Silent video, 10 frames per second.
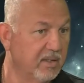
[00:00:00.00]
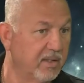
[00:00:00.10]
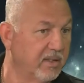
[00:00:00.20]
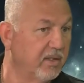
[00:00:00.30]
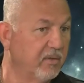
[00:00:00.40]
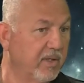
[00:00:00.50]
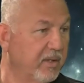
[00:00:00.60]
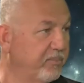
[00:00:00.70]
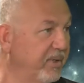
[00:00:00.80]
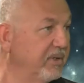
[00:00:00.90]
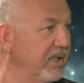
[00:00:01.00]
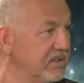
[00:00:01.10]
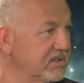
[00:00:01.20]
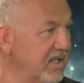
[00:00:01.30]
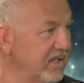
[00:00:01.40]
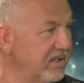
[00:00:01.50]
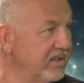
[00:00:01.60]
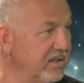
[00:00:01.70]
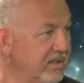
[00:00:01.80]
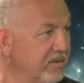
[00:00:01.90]
you know, like Bill had said
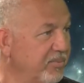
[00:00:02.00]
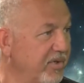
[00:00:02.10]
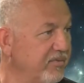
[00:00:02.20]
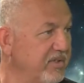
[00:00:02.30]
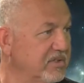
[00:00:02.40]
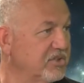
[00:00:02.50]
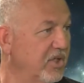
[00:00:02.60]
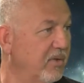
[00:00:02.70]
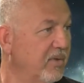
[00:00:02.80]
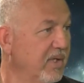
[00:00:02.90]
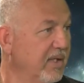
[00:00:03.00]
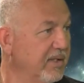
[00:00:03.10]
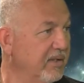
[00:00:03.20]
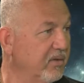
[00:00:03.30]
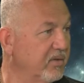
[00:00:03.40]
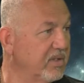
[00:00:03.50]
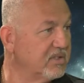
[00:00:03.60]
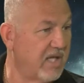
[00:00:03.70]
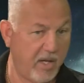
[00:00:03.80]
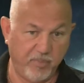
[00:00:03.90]
in in the previous show. You know, this
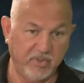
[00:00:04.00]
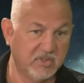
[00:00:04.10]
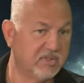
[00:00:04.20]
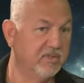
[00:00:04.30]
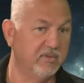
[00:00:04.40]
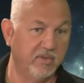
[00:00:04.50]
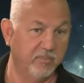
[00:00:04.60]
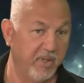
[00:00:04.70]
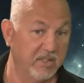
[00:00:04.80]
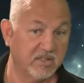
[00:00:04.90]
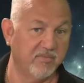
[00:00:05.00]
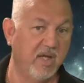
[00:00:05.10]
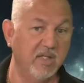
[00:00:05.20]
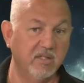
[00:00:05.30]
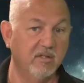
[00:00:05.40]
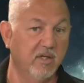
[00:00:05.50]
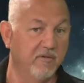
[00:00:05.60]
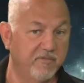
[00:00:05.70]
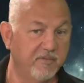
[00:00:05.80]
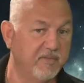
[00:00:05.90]
happens in Pennsylvania,
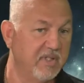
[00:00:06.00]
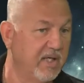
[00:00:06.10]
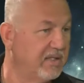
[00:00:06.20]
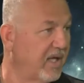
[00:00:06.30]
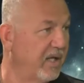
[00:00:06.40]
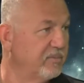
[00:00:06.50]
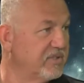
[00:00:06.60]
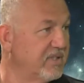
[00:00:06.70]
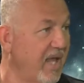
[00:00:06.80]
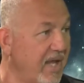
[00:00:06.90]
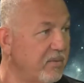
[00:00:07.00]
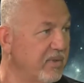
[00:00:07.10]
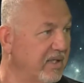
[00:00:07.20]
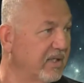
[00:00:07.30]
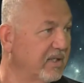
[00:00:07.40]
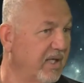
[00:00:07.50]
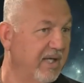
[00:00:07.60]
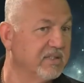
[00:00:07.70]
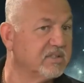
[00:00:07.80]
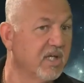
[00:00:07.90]
50 right. times a day we get a
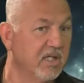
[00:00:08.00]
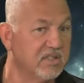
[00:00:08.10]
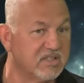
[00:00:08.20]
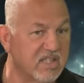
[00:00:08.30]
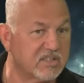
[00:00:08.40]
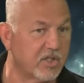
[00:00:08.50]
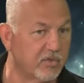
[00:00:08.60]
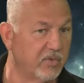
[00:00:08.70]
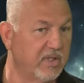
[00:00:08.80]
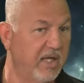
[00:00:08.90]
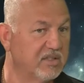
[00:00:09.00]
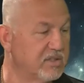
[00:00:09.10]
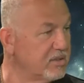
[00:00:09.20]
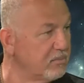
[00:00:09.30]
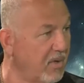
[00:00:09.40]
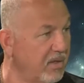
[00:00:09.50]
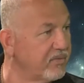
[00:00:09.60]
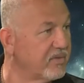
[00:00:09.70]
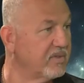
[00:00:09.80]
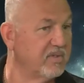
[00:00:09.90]
case, 600 cases a
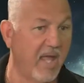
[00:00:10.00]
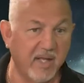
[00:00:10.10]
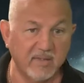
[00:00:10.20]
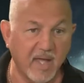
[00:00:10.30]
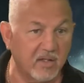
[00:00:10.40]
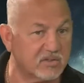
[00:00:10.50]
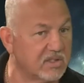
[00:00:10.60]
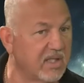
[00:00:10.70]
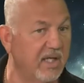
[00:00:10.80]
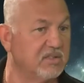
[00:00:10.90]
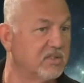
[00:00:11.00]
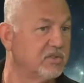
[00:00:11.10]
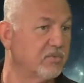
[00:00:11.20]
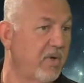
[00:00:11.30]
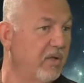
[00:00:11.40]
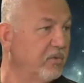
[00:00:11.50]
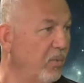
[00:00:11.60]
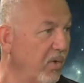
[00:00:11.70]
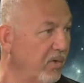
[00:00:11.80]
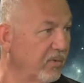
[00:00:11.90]
month, 10,000 cases around the
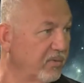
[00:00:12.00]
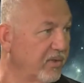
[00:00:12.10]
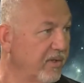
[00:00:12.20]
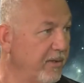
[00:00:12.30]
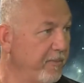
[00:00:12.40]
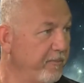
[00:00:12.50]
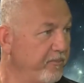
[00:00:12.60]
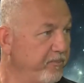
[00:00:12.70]
world. But, but I, like